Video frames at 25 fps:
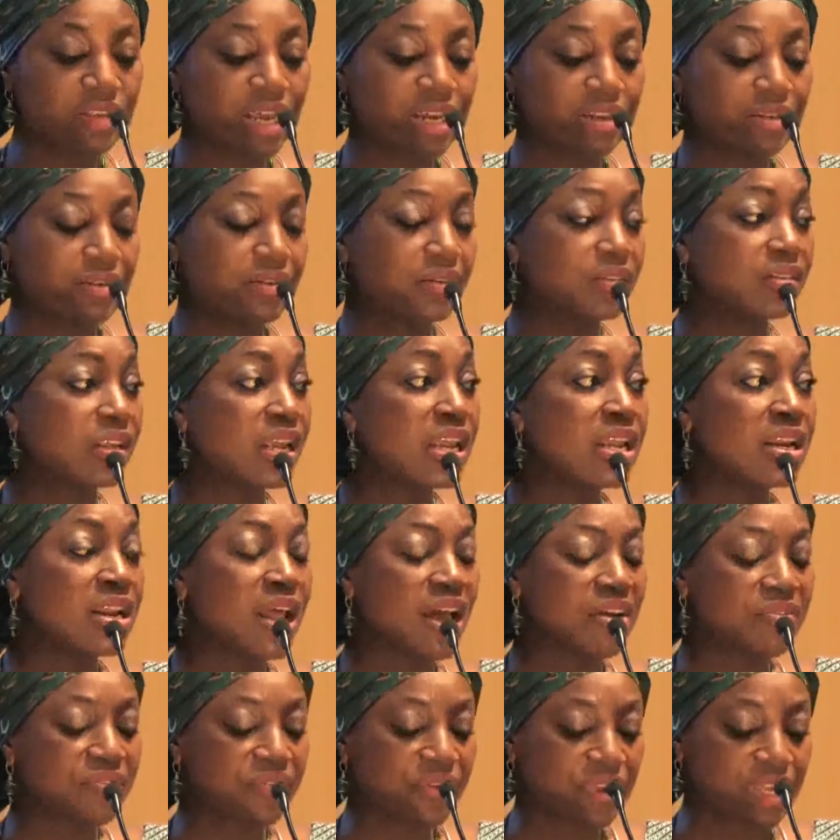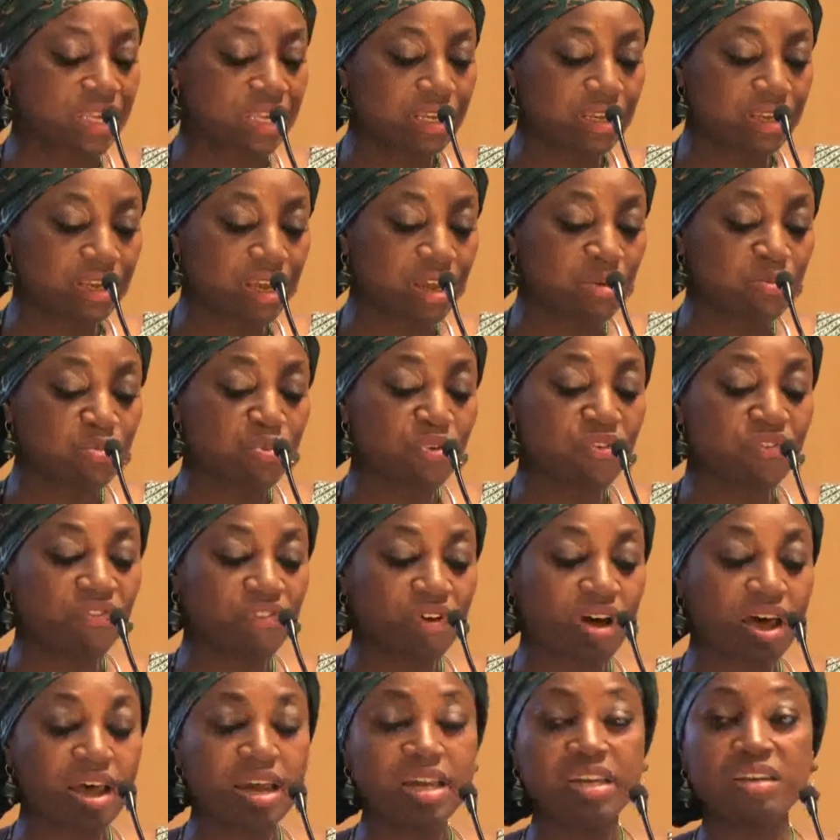sectors in Africa and
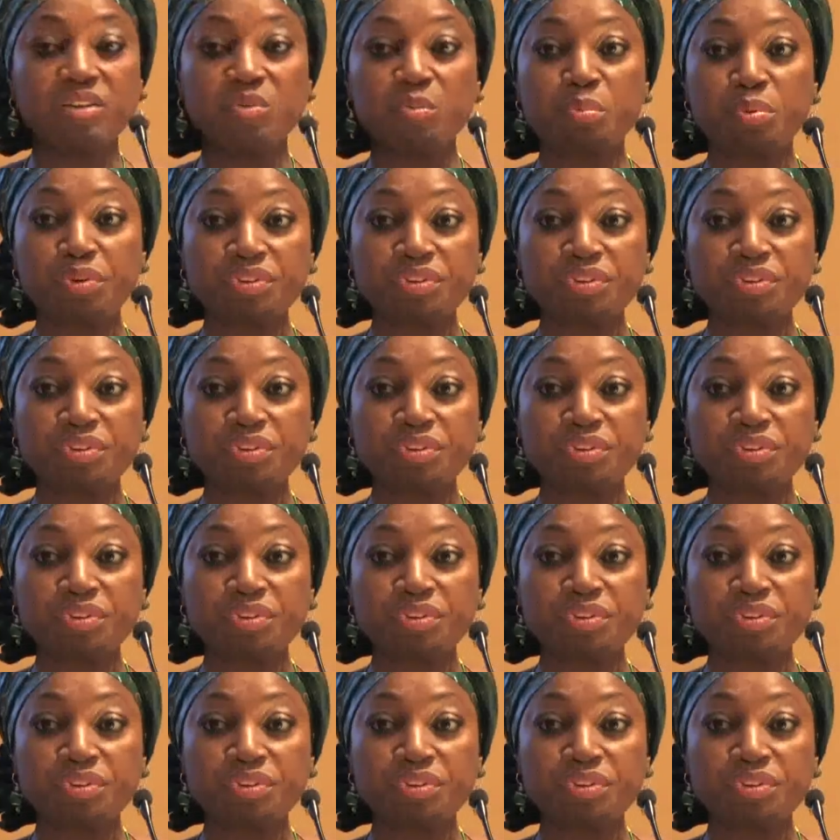provide